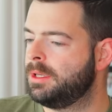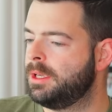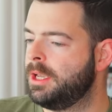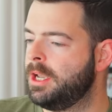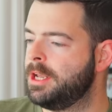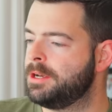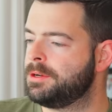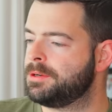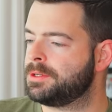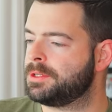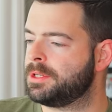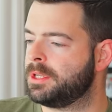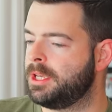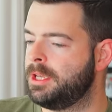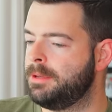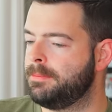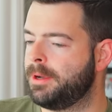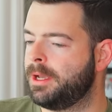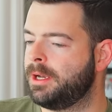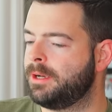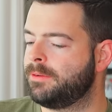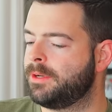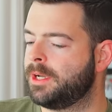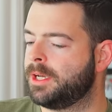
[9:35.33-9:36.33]
Interesting, he
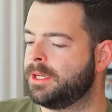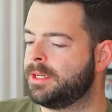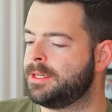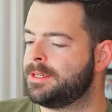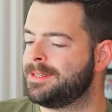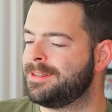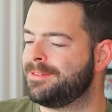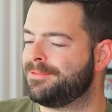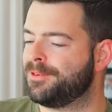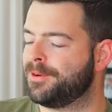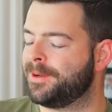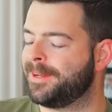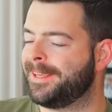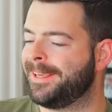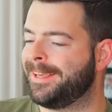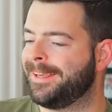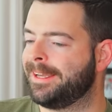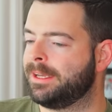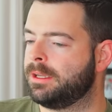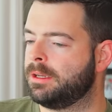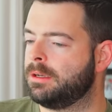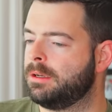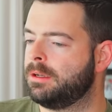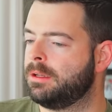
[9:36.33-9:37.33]
might have gotten a different
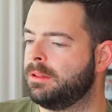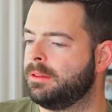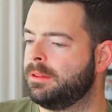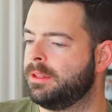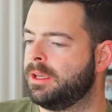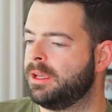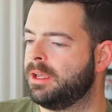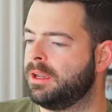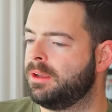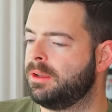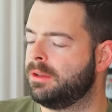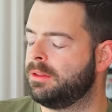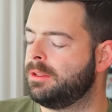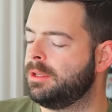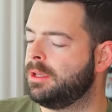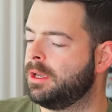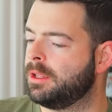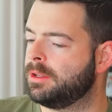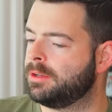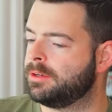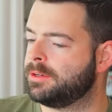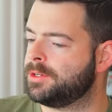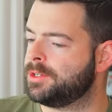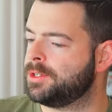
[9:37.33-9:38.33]
can than the
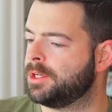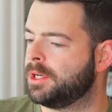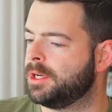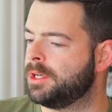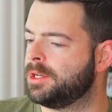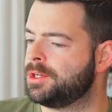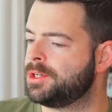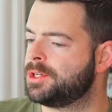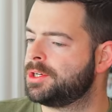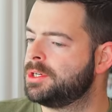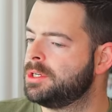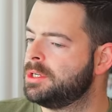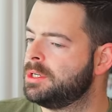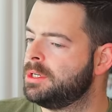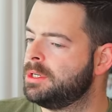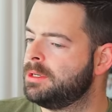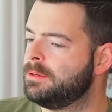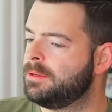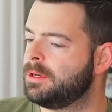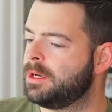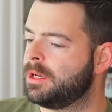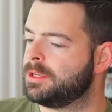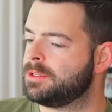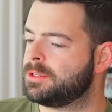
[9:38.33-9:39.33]
other judge
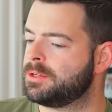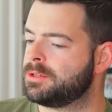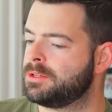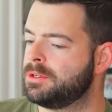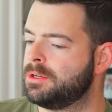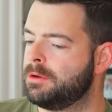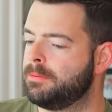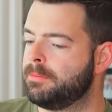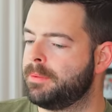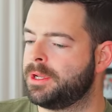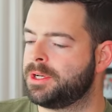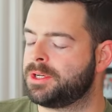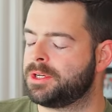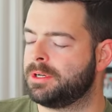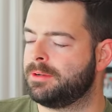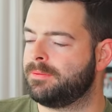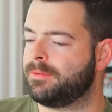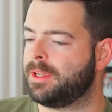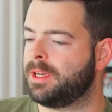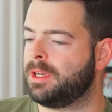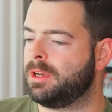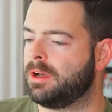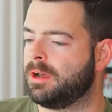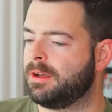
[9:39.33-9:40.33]
because there's no mention of
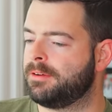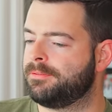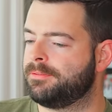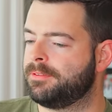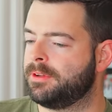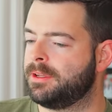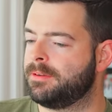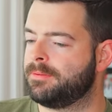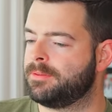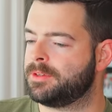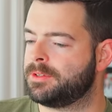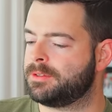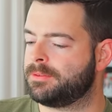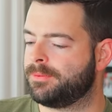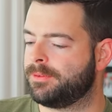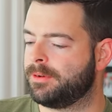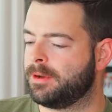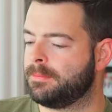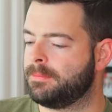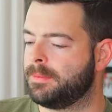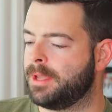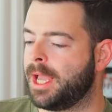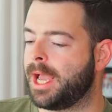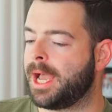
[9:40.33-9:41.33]
any off flavors
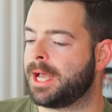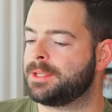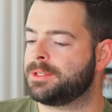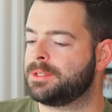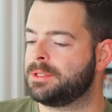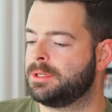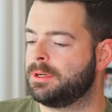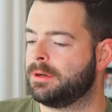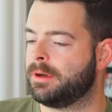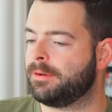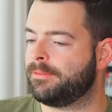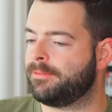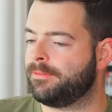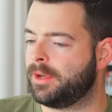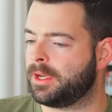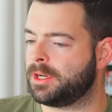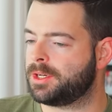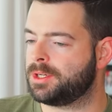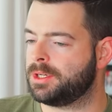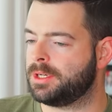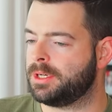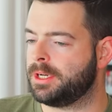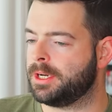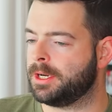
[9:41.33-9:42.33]
from acid or
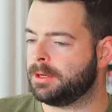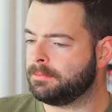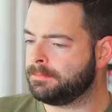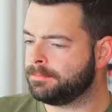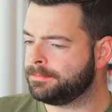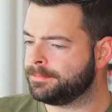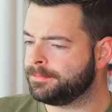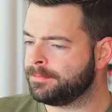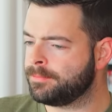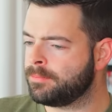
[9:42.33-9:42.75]
infection here.